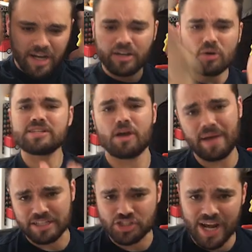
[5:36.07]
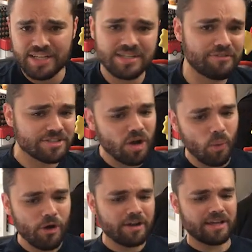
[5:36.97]
I can always go back and change it if it's not
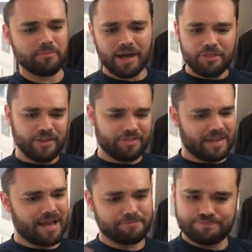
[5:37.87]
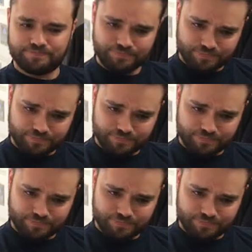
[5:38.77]
working, but I think that...